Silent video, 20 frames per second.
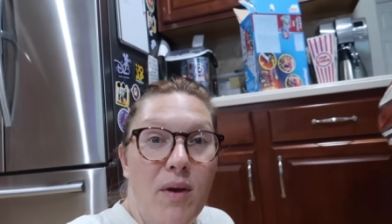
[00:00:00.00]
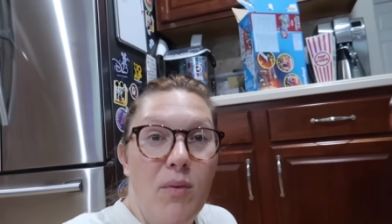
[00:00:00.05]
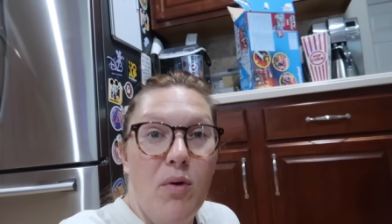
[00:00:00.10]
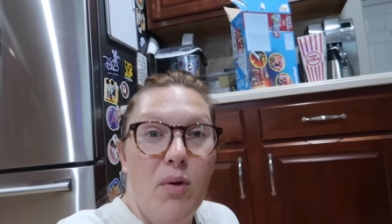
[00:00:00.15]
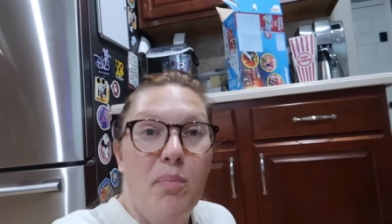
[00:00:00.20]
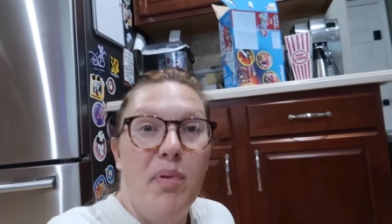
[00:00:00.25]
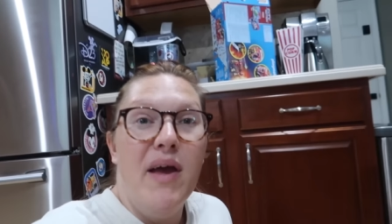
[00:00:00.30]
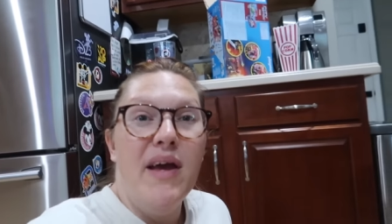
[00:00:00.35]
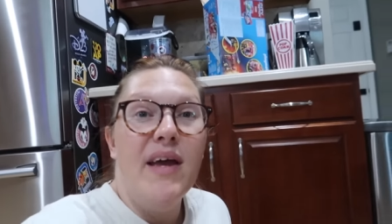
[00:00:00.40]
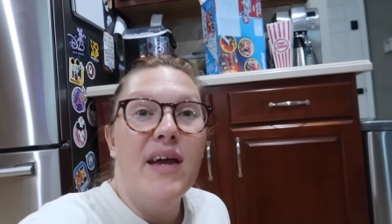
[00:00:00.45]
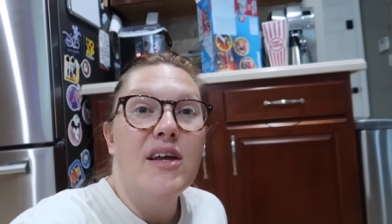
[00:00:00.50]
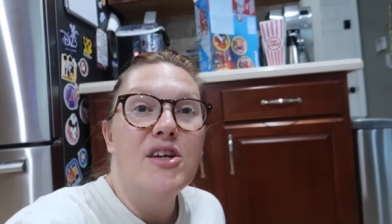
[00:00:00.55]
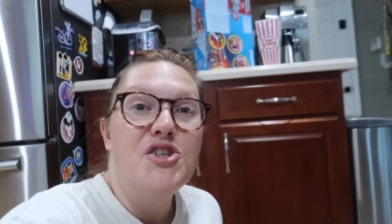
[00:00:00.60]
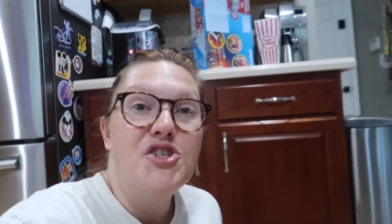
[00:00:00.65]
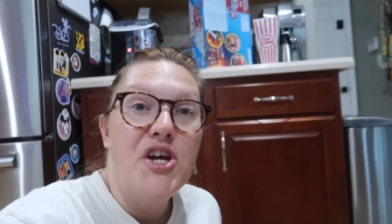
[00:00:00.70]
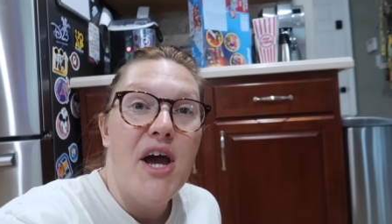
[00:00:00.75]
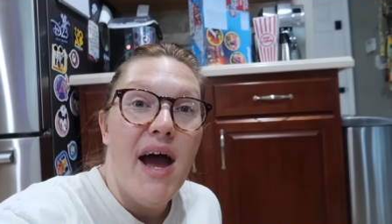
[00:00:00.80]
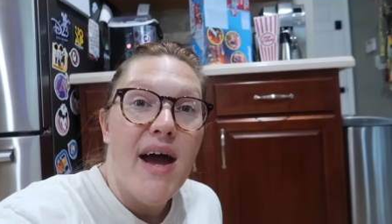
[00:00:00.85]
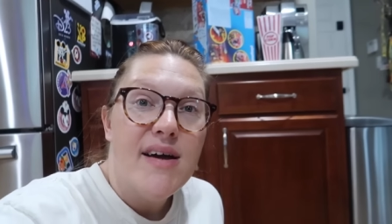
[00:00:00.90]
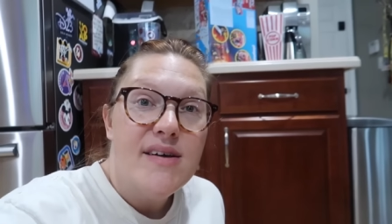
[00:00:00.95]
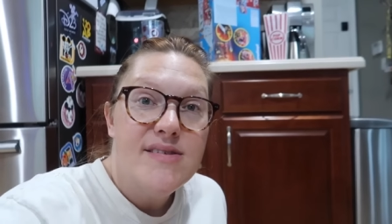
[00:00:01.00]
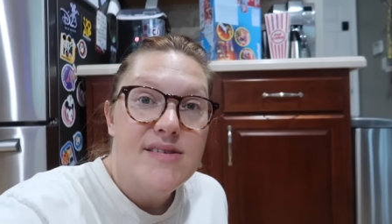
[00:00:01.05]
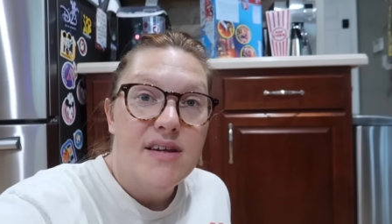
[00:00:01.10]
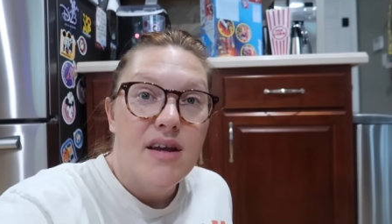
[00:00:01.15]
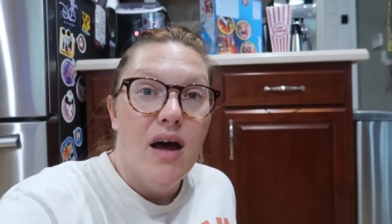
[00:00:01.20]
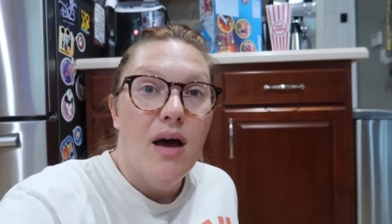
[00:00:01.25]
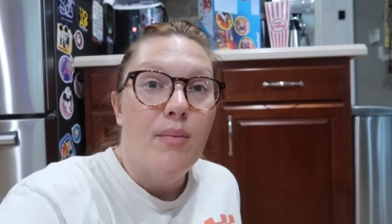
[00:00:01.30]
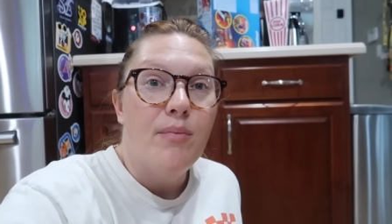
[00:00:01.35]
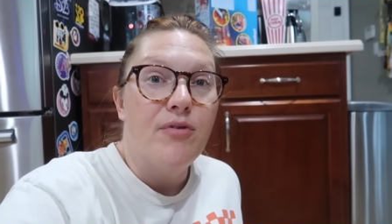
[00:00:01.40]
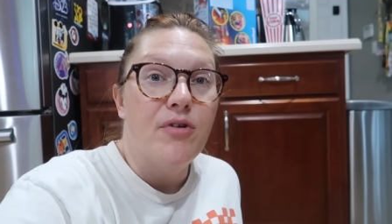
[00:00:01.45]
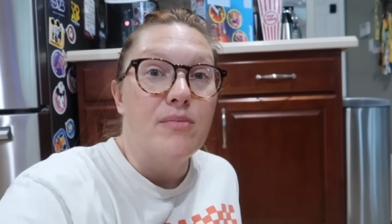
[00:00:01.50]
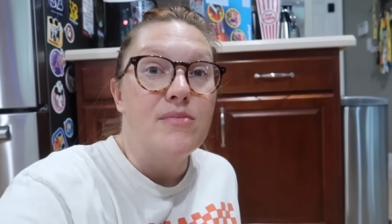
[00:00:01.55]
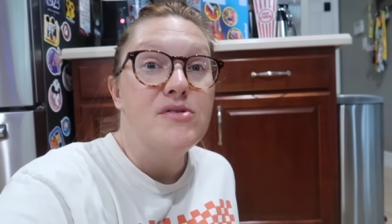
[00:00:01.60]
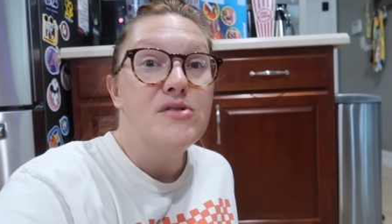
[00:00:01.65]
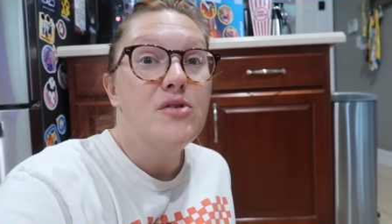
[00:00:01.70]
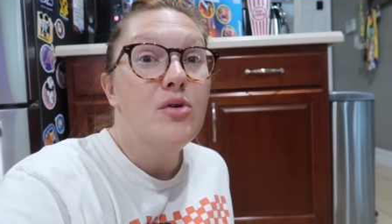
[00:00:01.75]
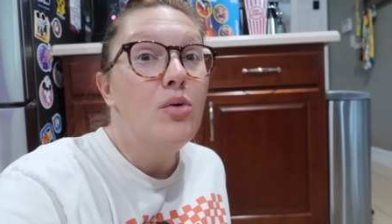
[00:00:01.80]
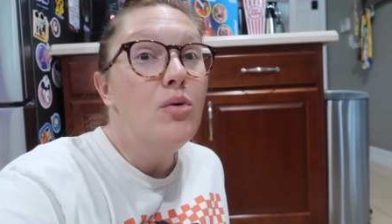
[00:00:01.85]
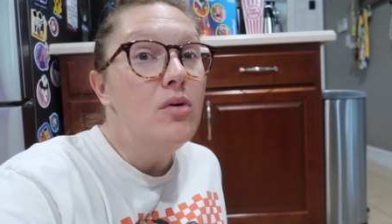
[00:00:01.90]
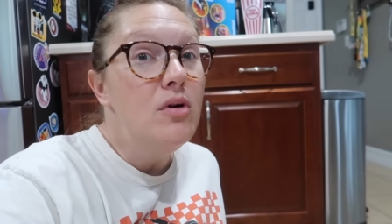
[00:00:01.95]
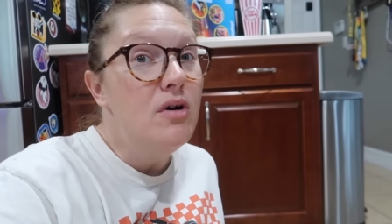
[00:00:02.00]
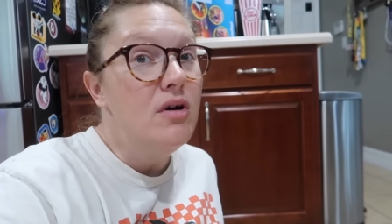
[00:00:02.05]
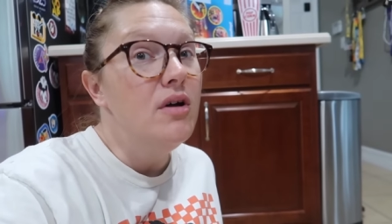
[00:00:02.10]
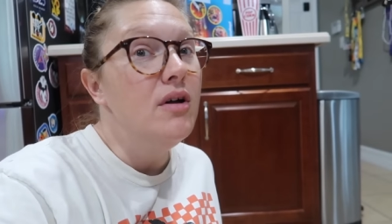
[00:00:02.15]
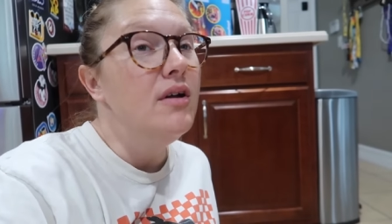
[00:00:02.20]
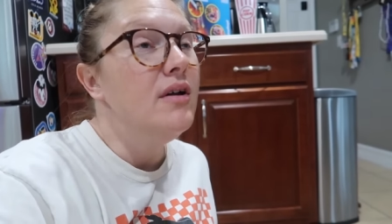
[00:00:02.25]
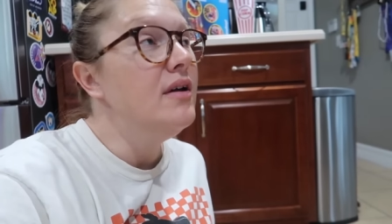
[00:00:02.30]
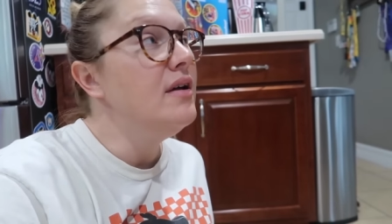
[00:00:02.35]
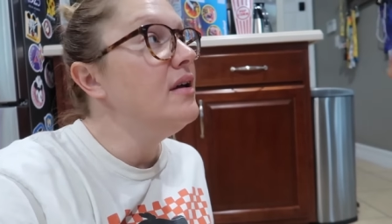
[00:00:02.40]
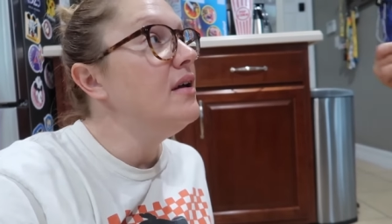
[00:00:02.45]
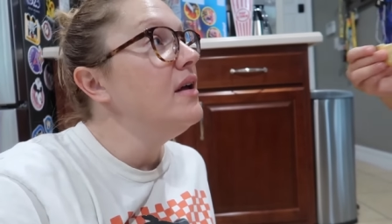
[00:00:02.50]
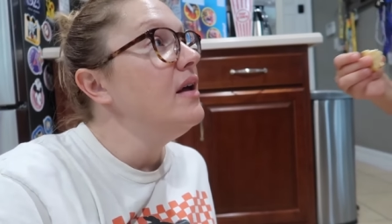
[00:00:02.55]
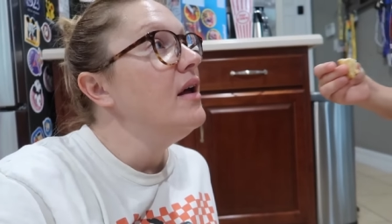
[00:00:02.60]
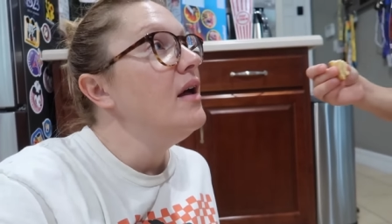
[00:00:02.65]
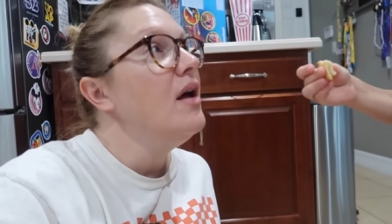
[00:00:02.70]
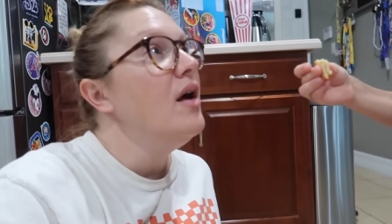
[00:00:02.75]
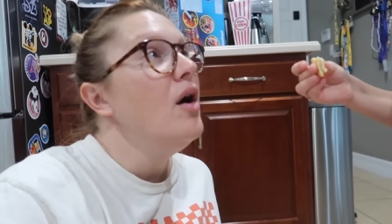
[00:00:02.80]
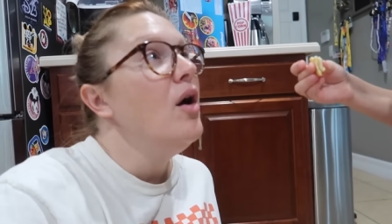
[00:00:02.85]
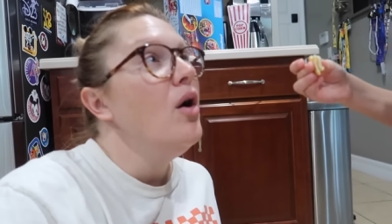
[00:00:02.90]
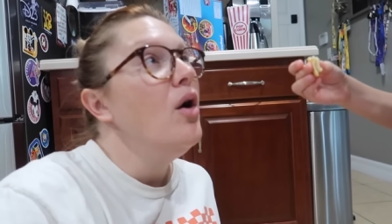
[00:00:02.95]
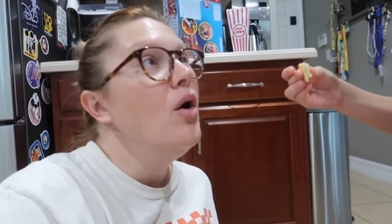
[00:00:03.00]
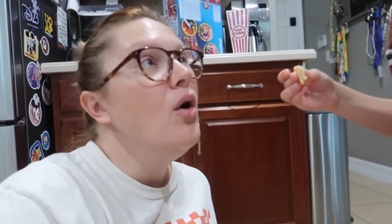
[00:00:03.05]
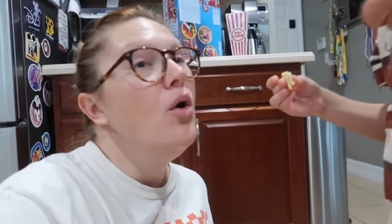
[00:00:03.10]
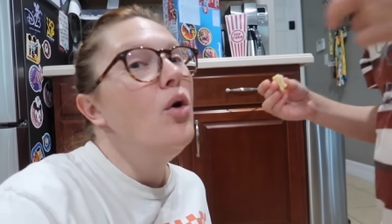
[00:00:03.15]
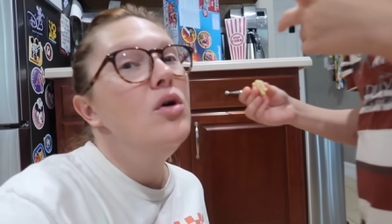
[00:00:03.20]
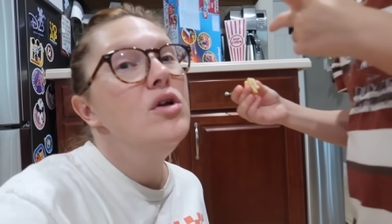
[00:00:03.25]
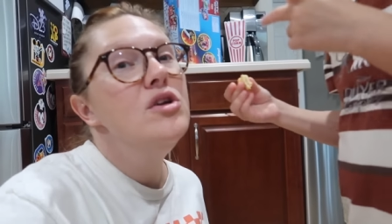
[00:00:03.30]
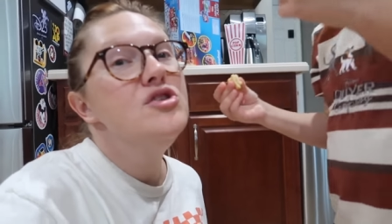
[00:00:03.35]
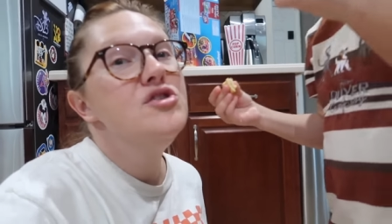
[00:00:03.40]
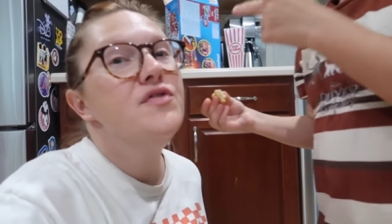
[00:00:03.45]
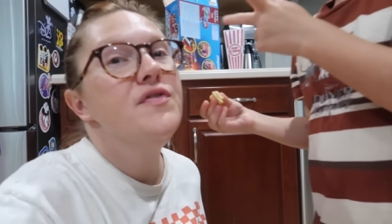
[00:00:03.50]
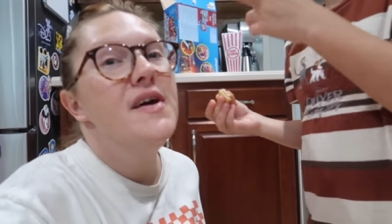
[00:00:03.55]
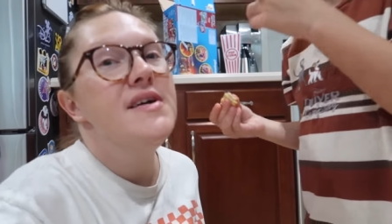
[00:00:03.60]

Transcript: we were picking Jackson up from school, who did you